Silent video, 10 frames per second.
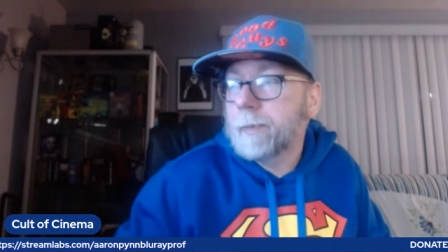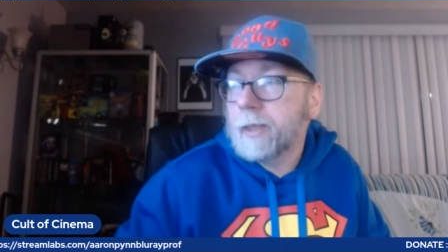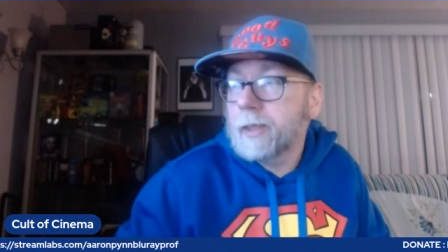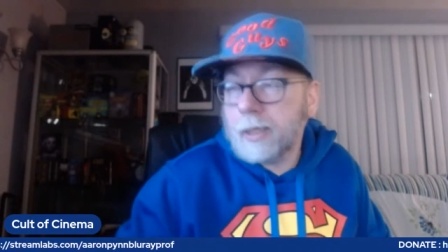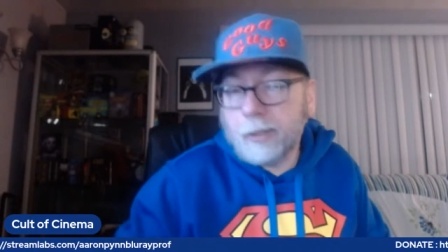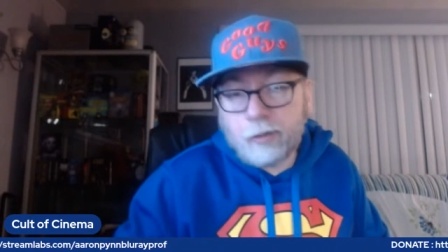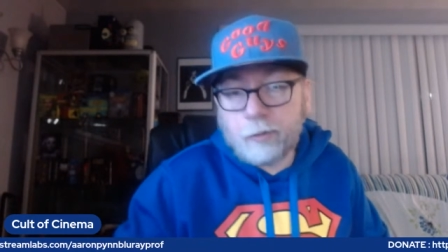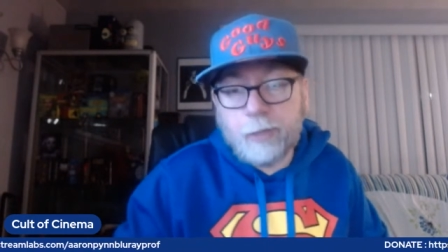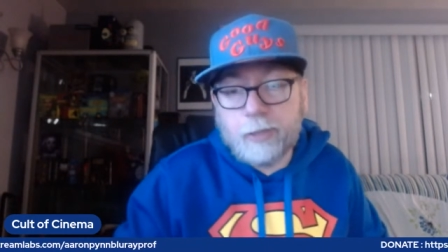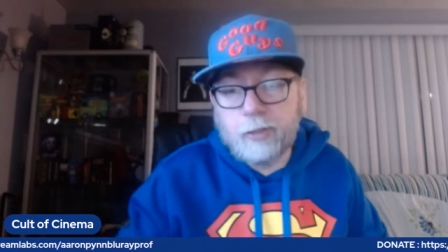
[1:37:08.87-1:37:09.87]
Yeah, letters
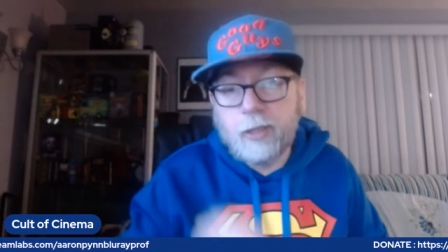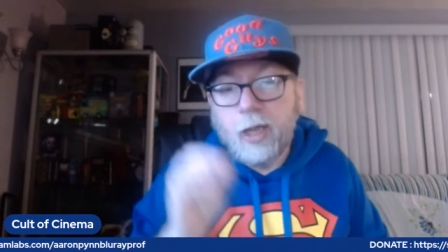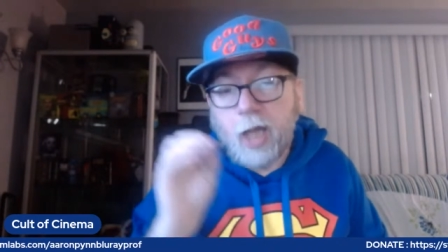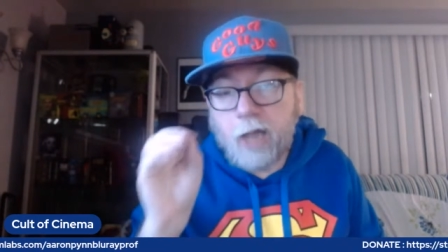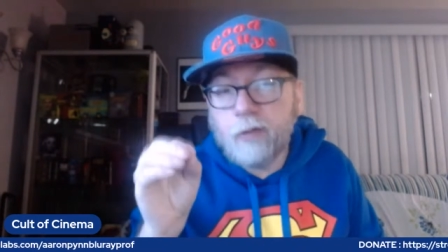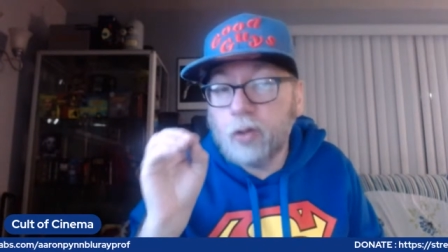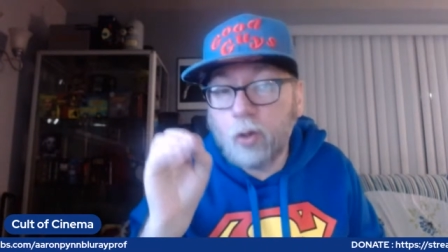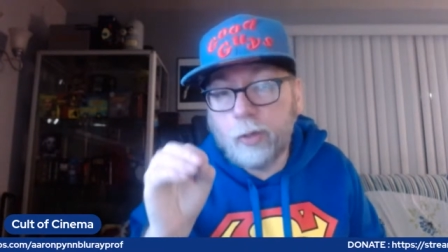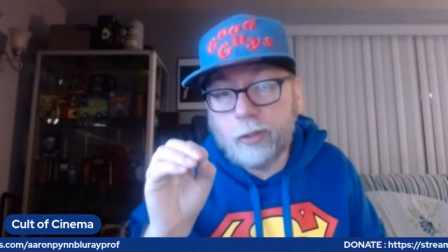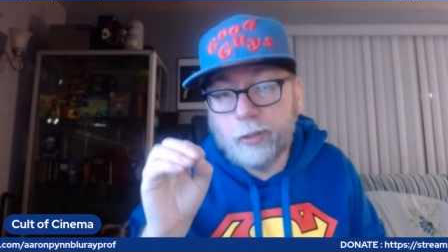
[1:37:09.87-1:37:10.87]
pages. I so
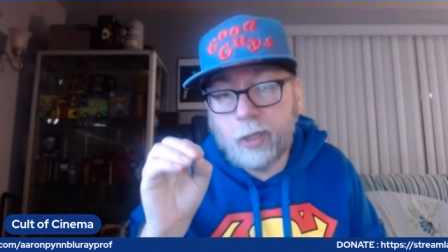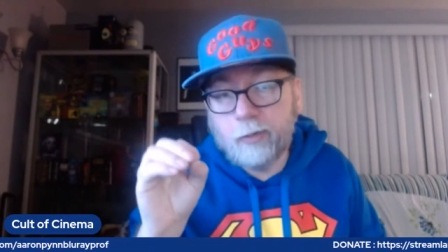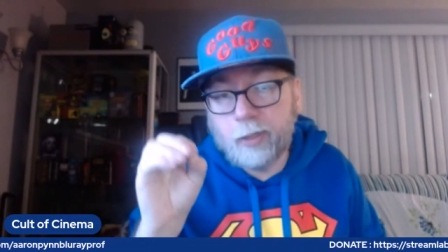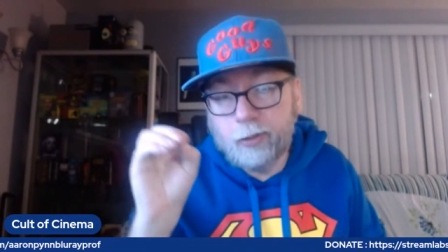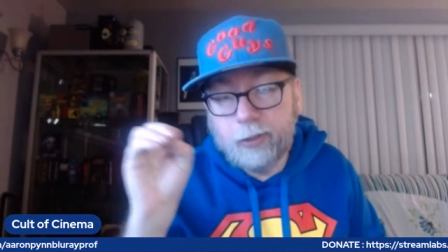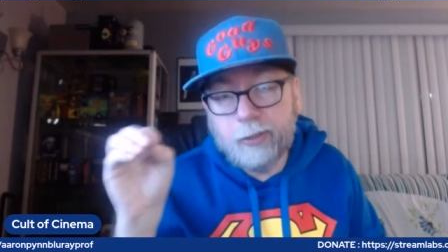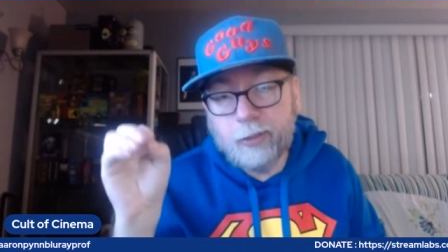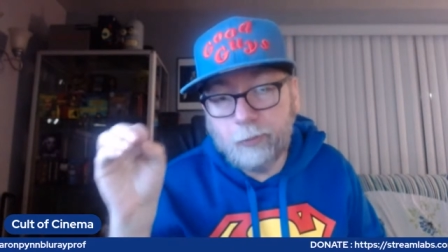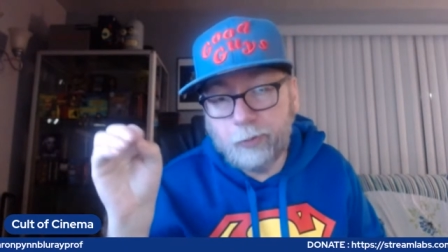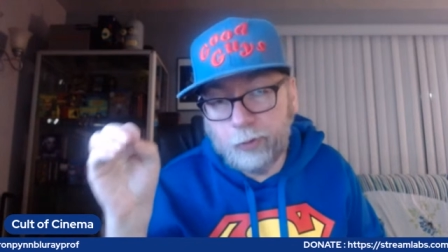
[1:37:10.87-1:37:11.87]
wish CR that
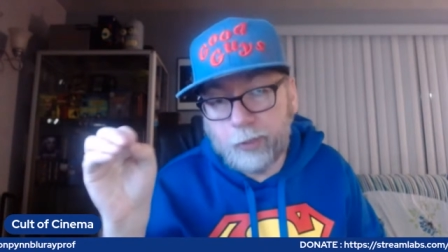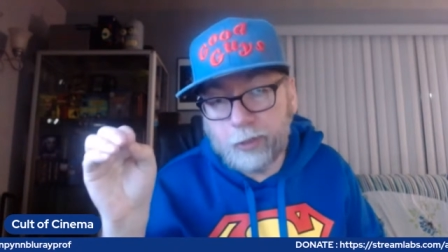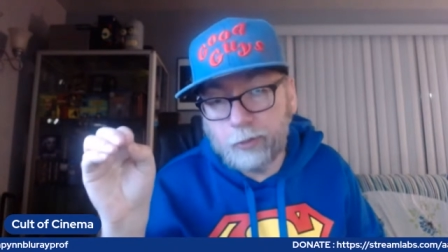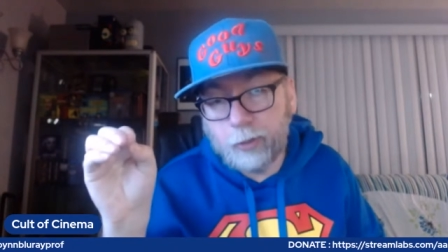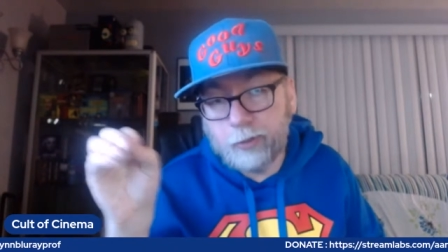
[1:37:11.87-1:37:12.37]
DC would do that as well.